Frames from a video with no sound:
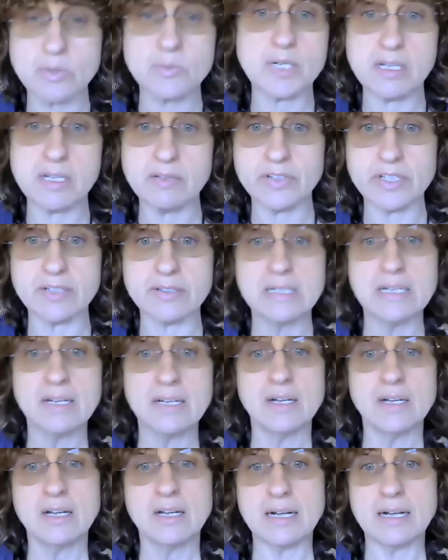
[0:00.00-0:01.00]
whatever,
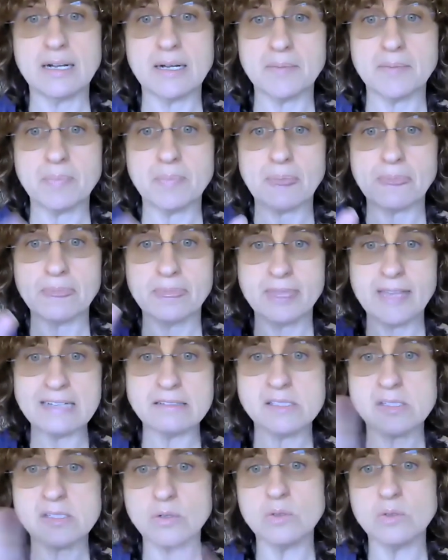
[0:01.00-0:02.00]

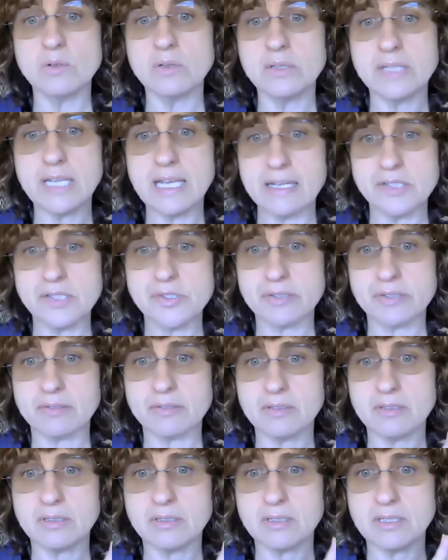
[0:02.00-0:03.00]
that's all the agent
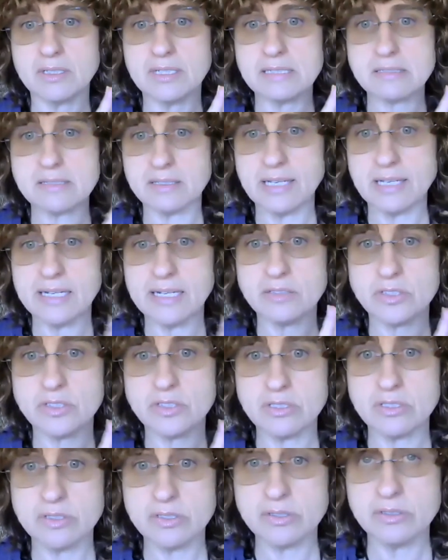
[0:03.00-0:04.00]
is allowed
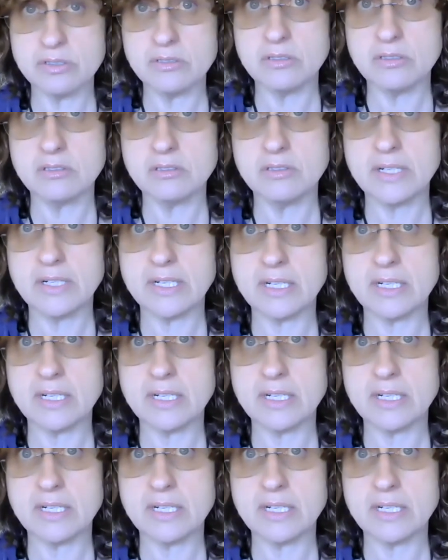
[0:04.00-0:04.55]
to do.